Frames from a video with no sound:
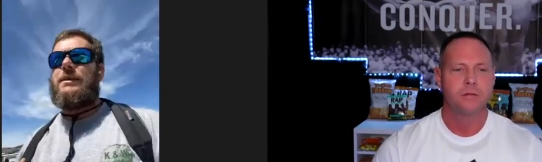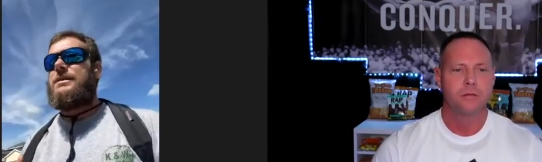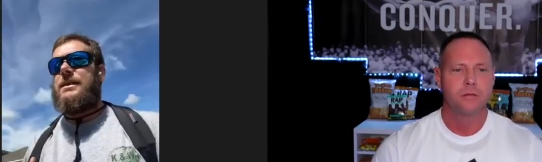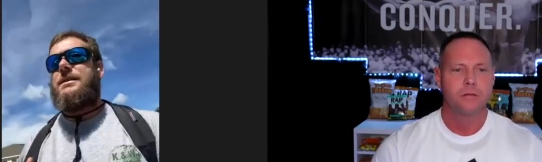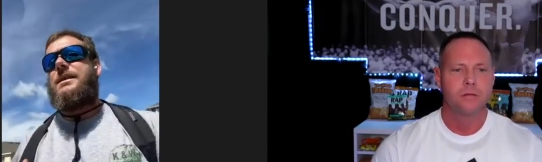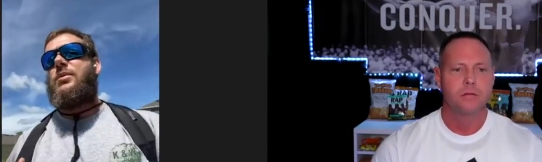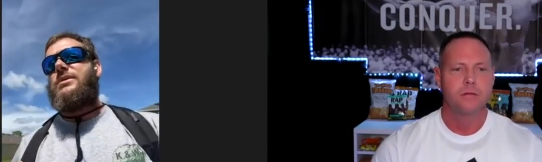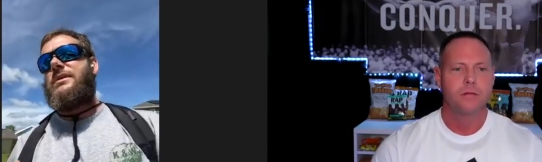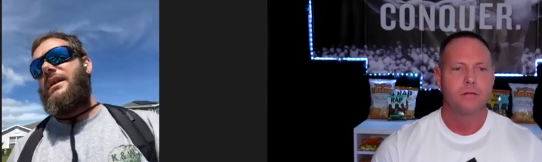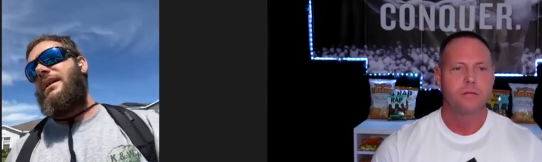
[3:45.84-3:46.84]
Speaker 1: sixty
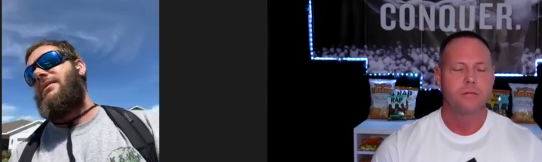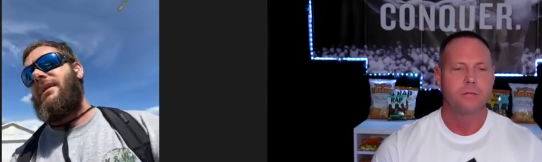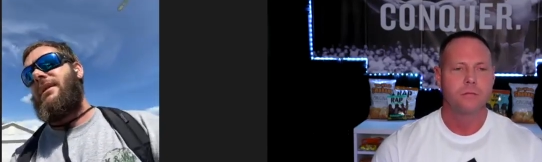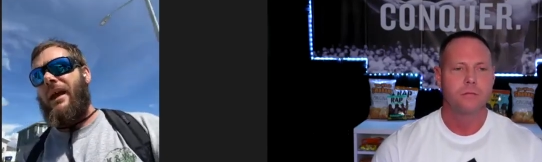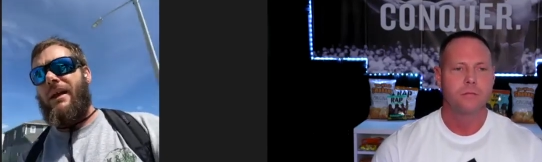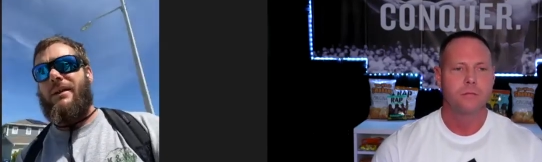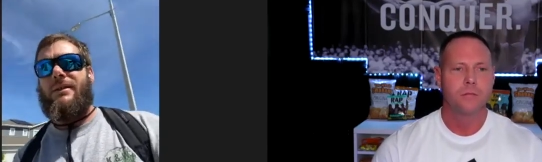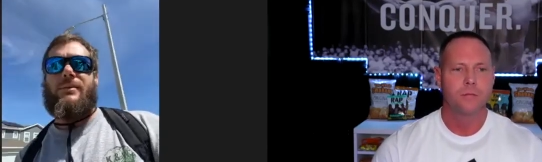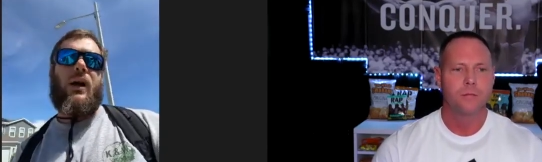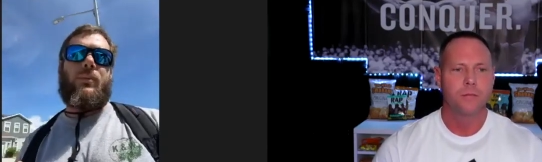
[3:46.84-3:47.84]
percent of
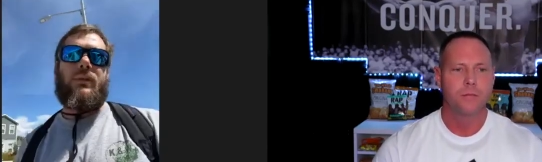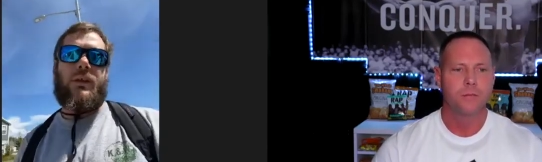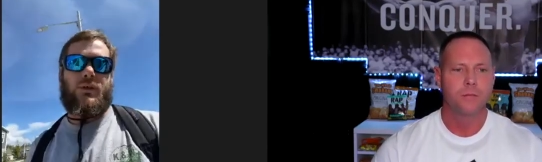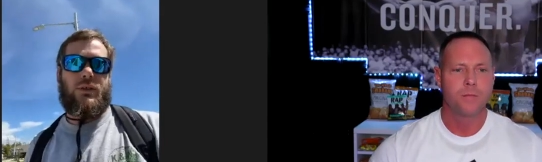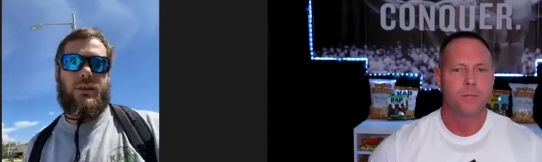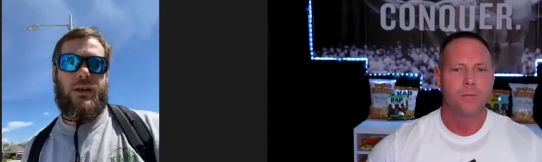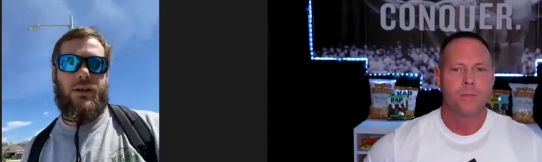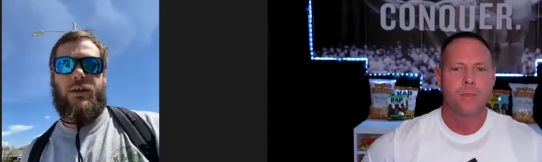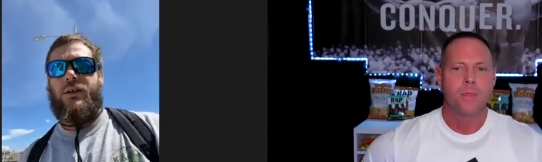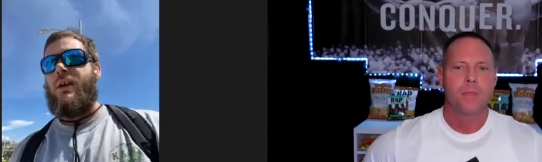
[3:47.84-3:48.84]
gangs population
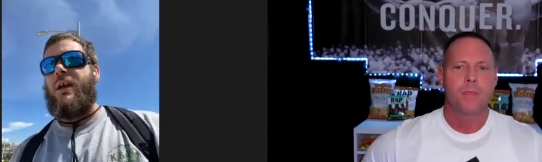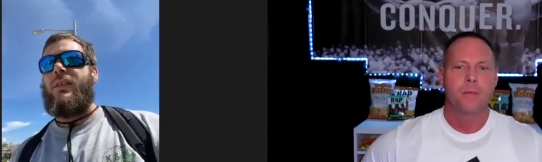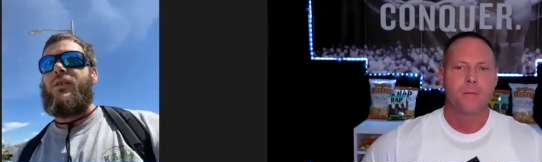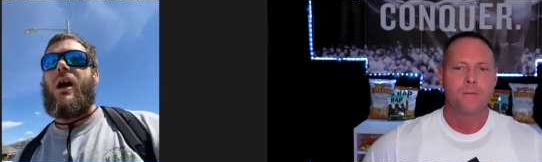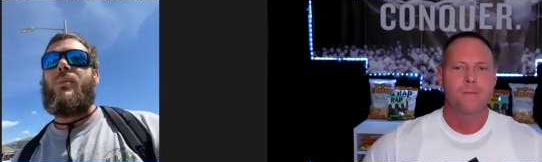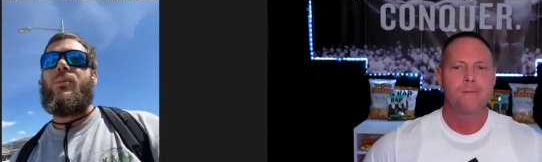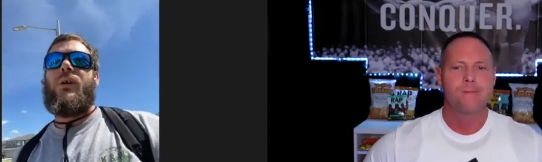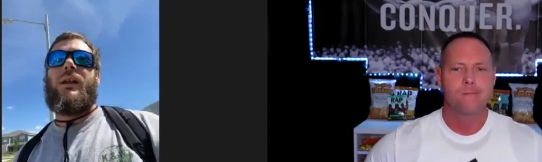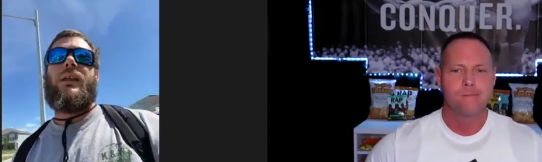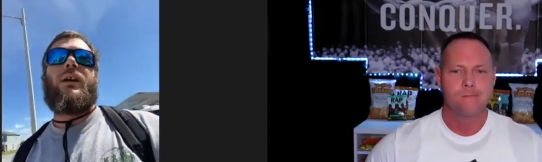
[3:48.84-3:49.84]
there, and they're
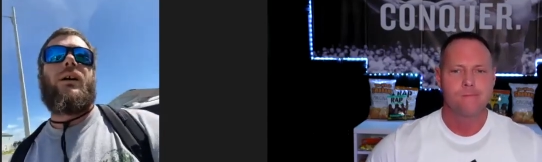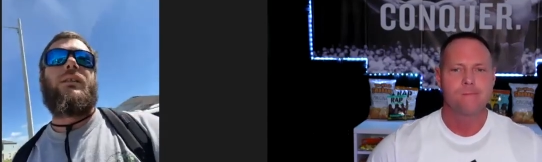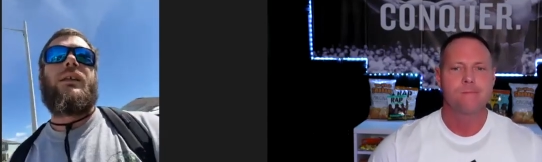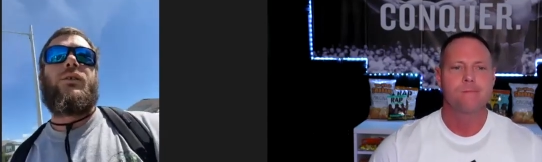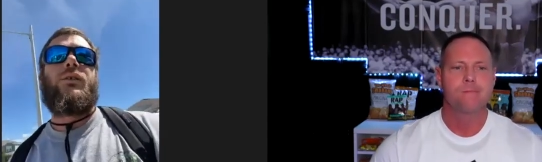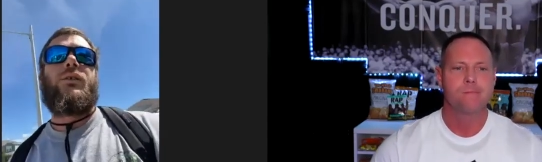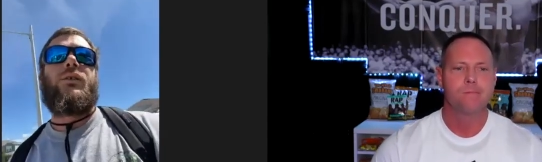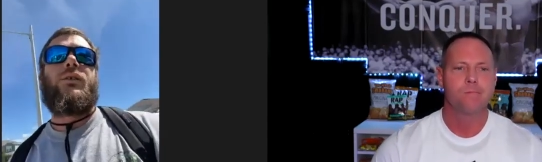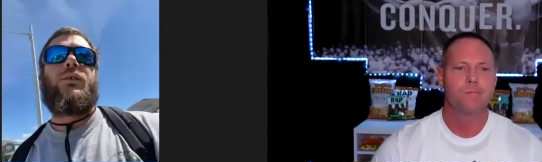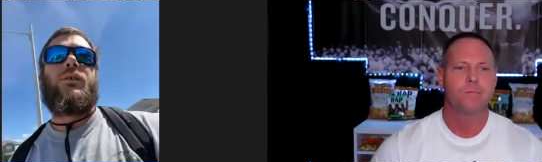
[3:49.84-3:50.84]
operating on literally
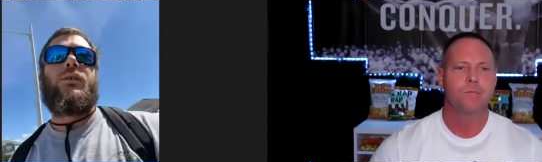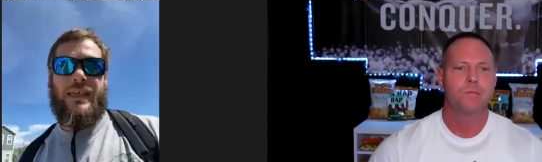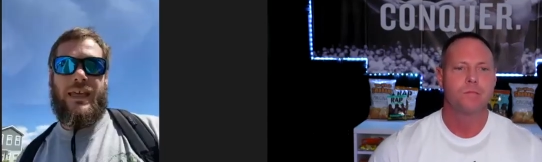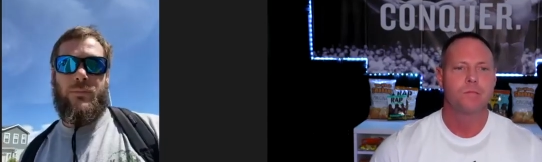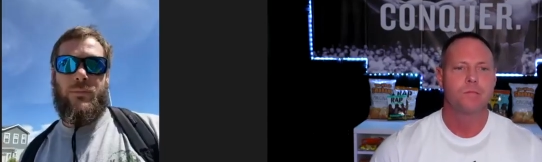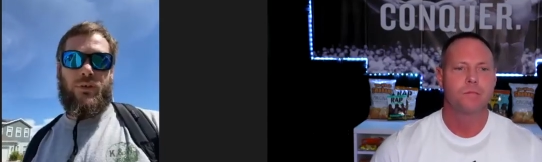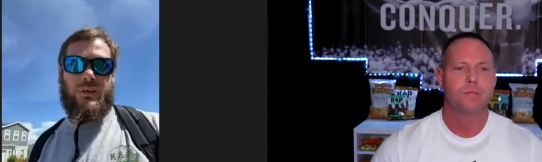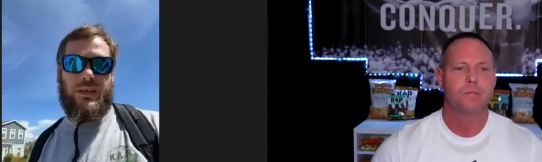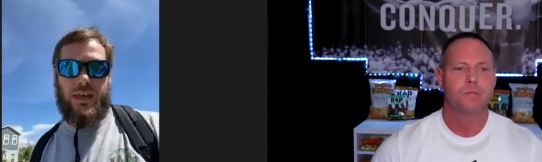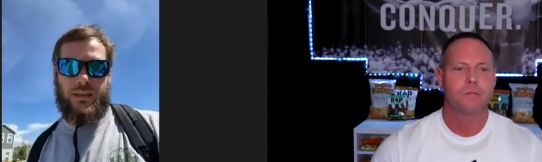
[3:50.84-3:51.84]
eighteen
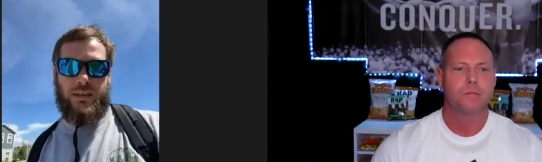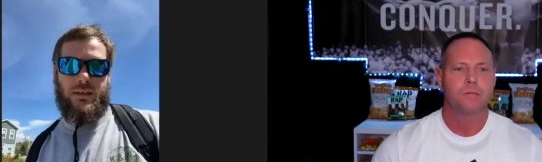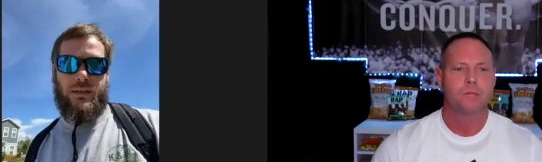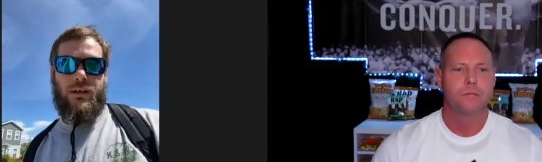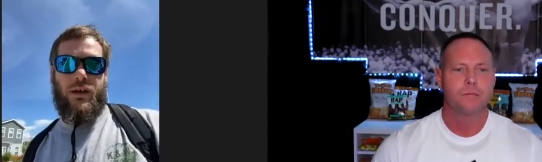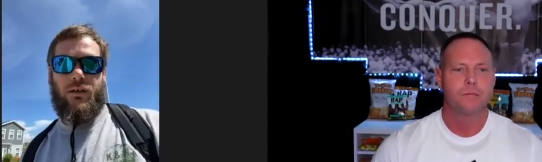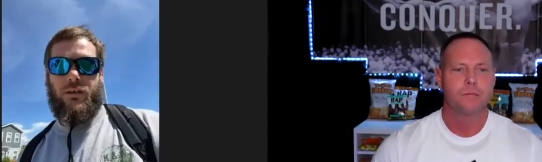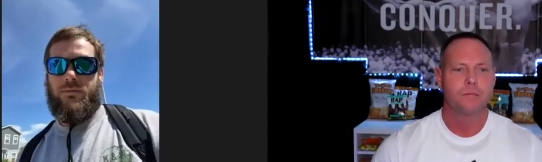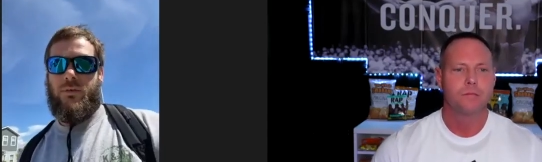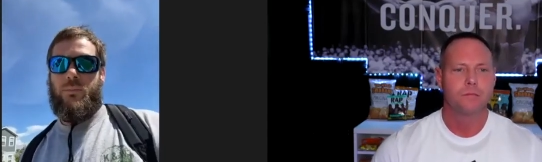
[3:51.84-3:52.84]
percent
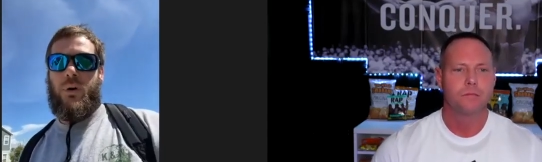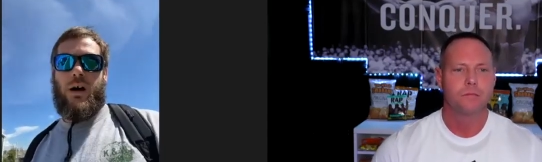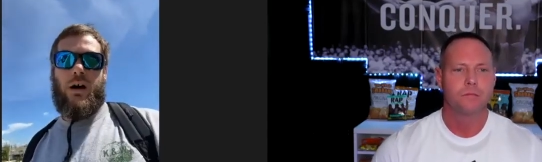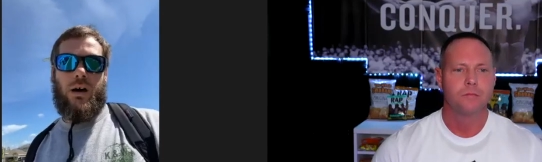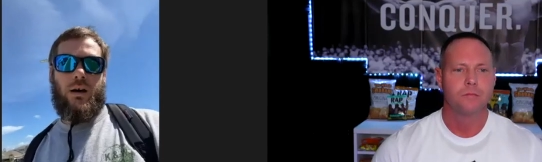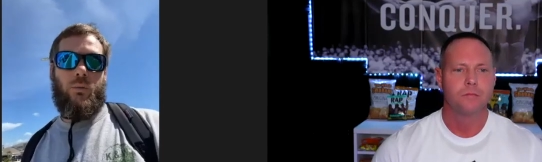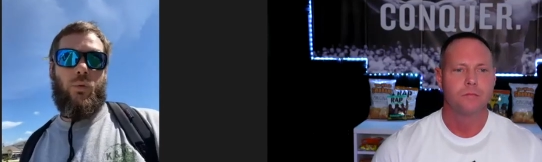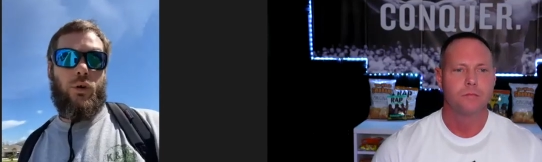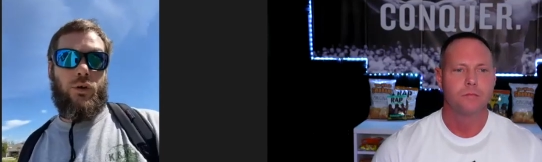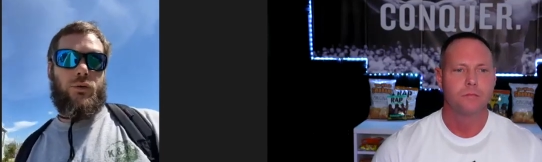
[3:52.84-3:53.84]
of uh,
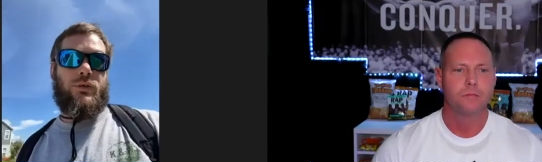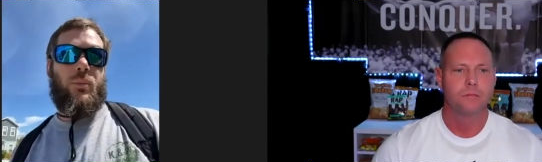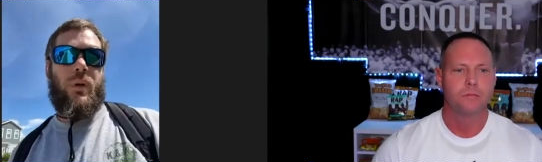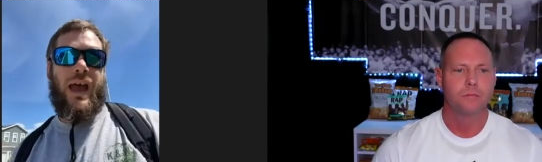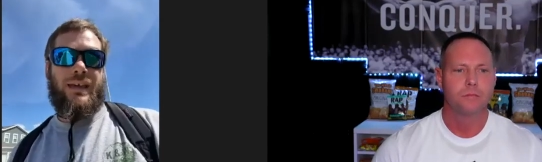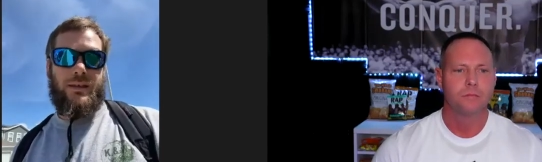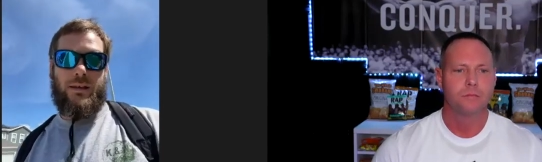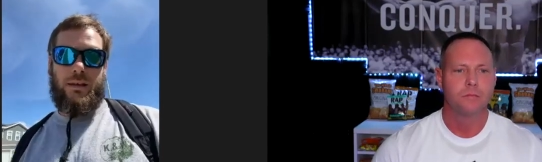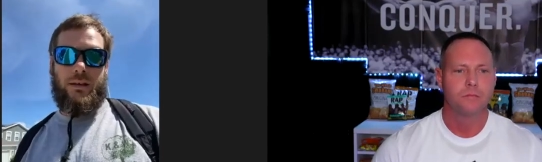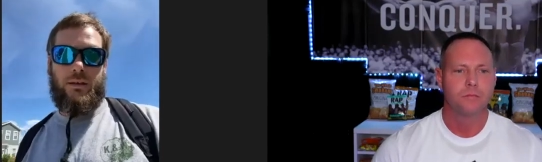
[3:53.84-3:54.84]
workers' capacity.